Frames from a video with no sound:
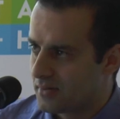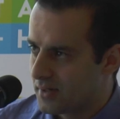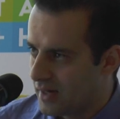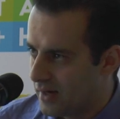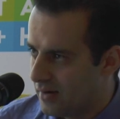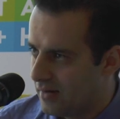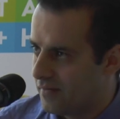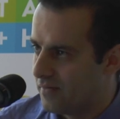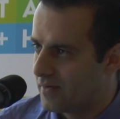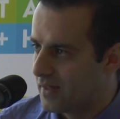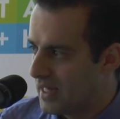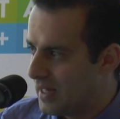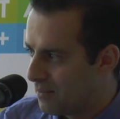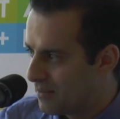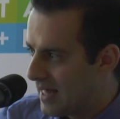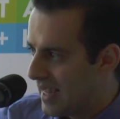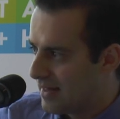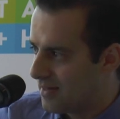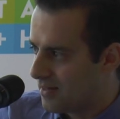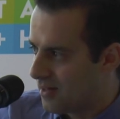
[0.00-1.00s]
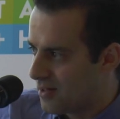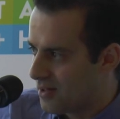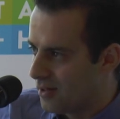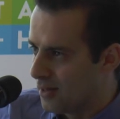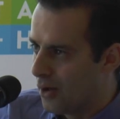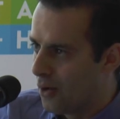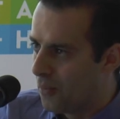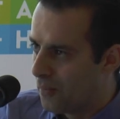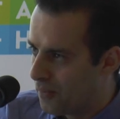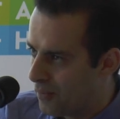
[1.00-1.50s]
kind of keep that
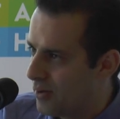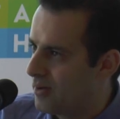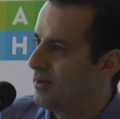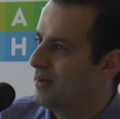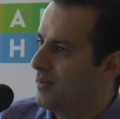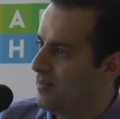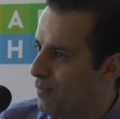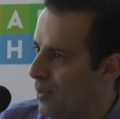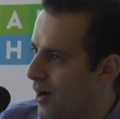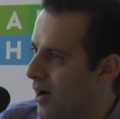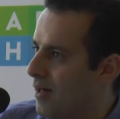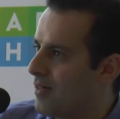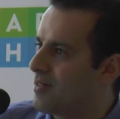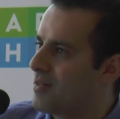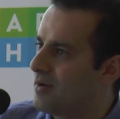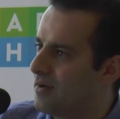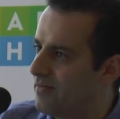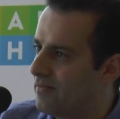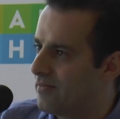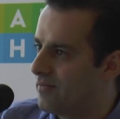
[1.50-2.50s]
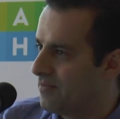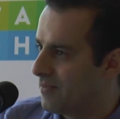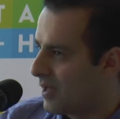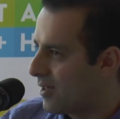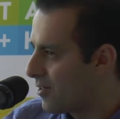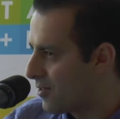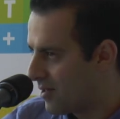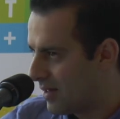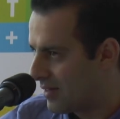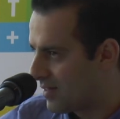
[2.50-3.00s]
slope positive,
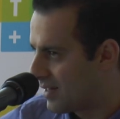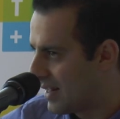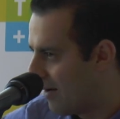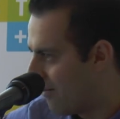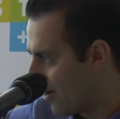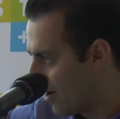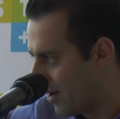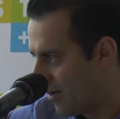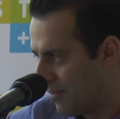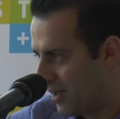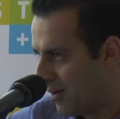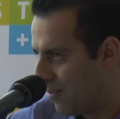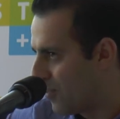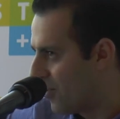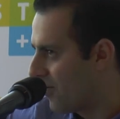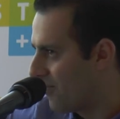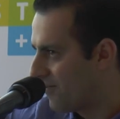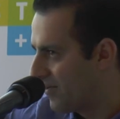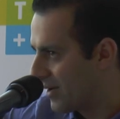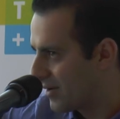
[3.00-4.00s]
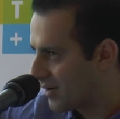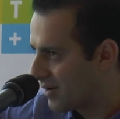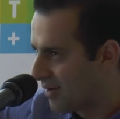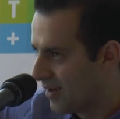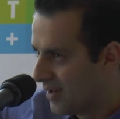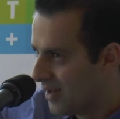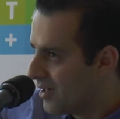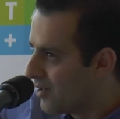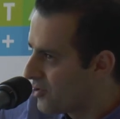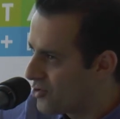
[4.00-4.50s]
because it's never going to be a perfect
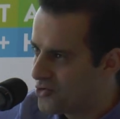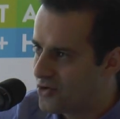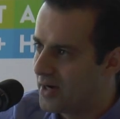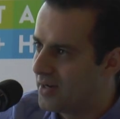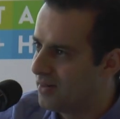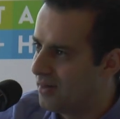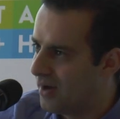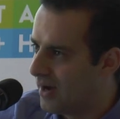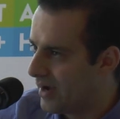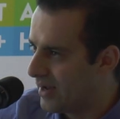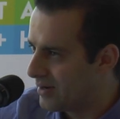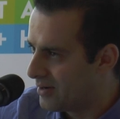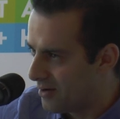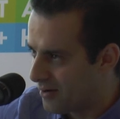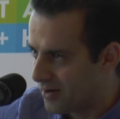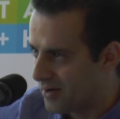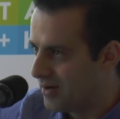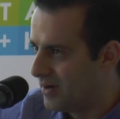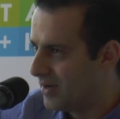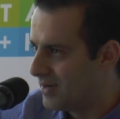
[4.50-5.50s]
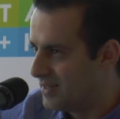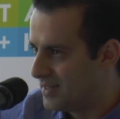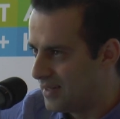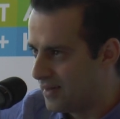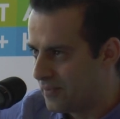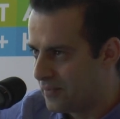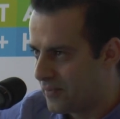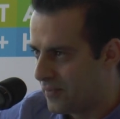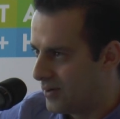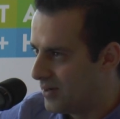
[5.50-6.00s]
straight line. You're going to
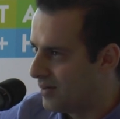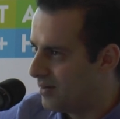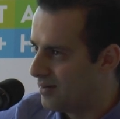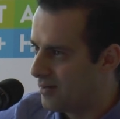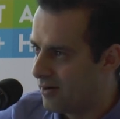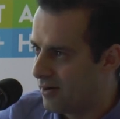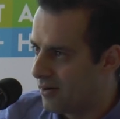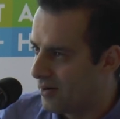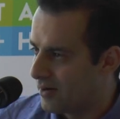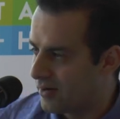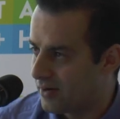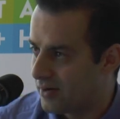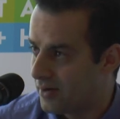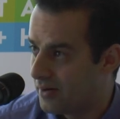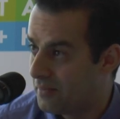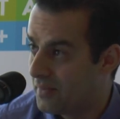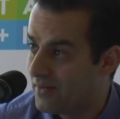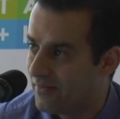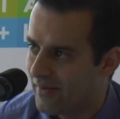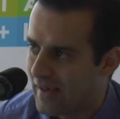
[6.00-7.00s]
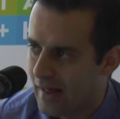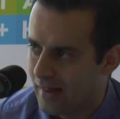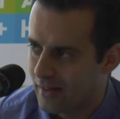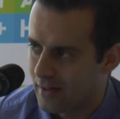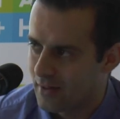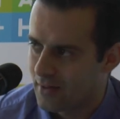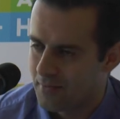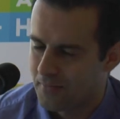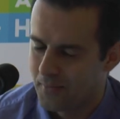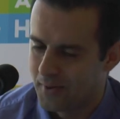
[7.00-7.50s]
dip and there are going to be
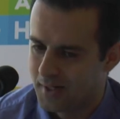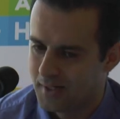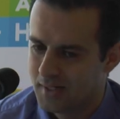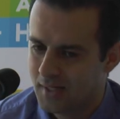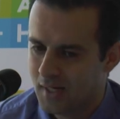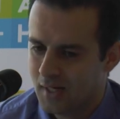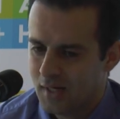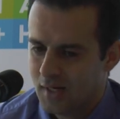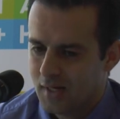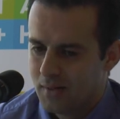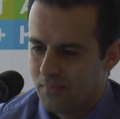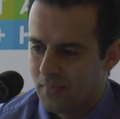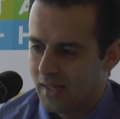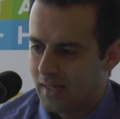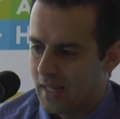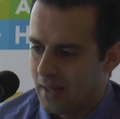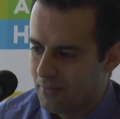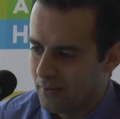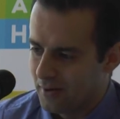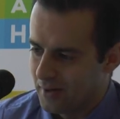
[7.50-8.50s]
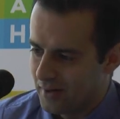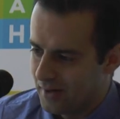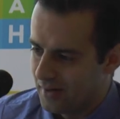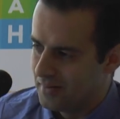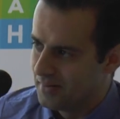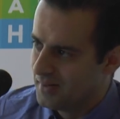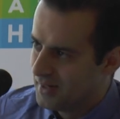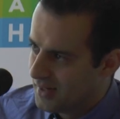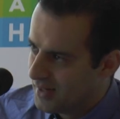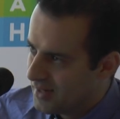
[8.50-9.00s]
valleys, but being able
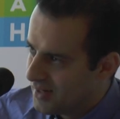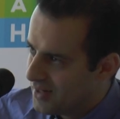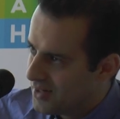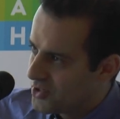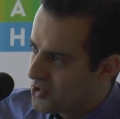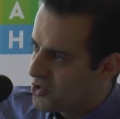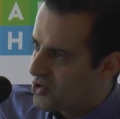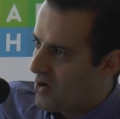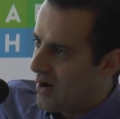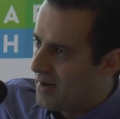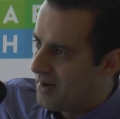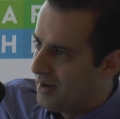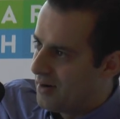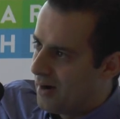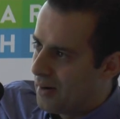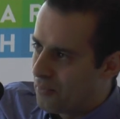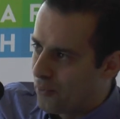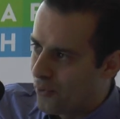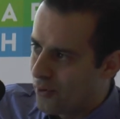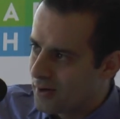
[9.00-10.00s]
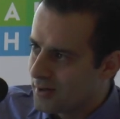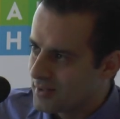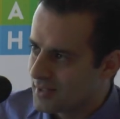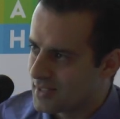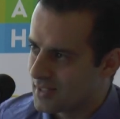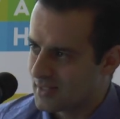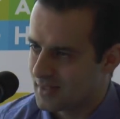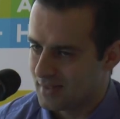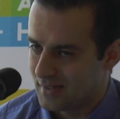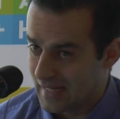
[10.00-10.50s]
to trend it
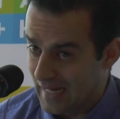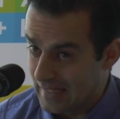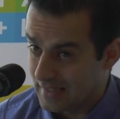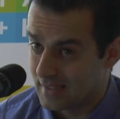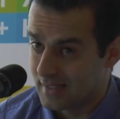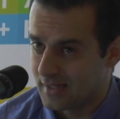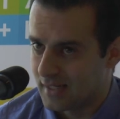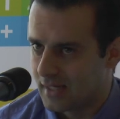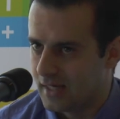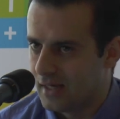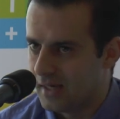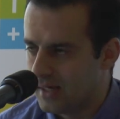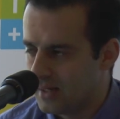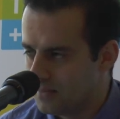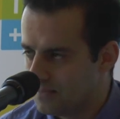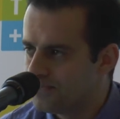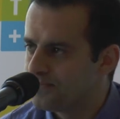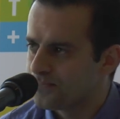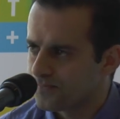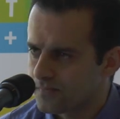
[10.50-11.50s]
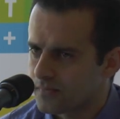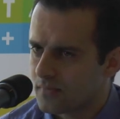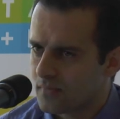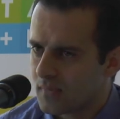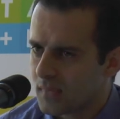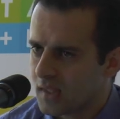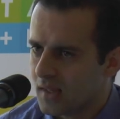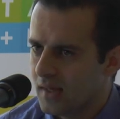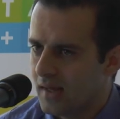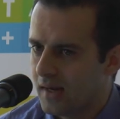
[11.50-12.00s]
upwards, that's the key.
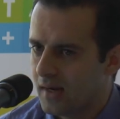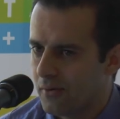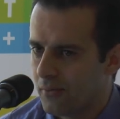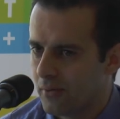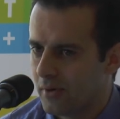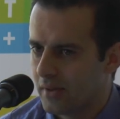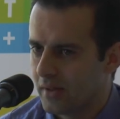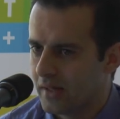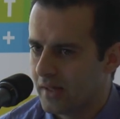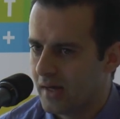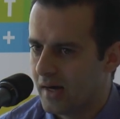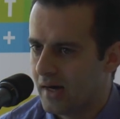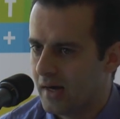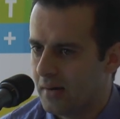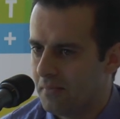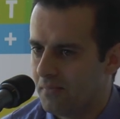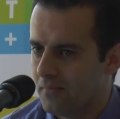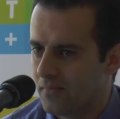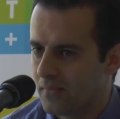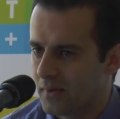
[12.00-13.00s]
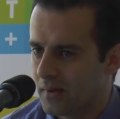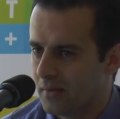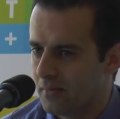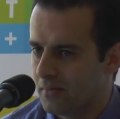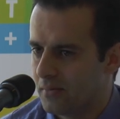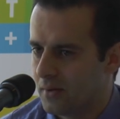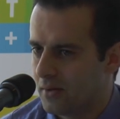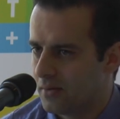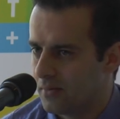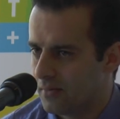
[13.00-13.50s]
And it really,
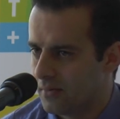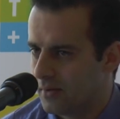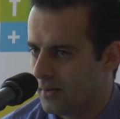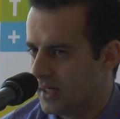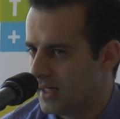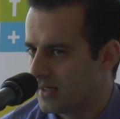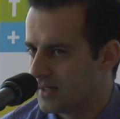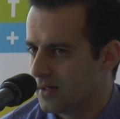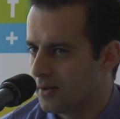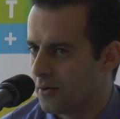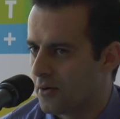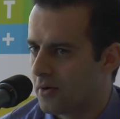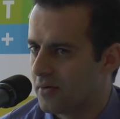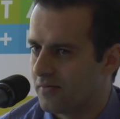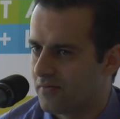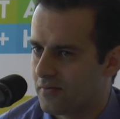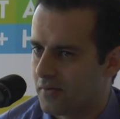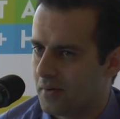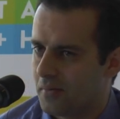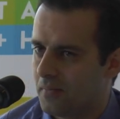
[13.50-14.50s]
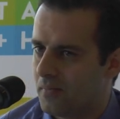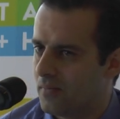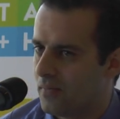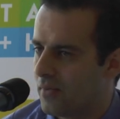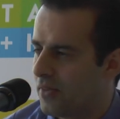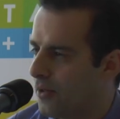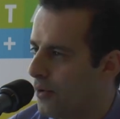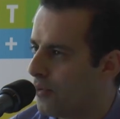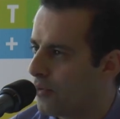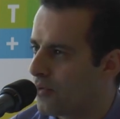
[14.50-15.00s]
you need to learn from
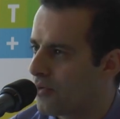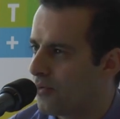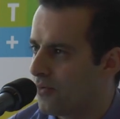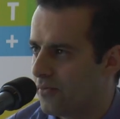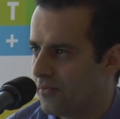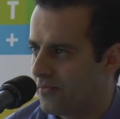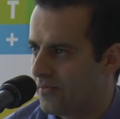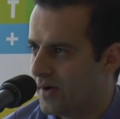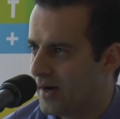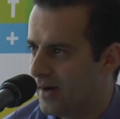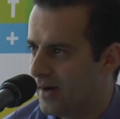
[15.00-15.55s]
those who've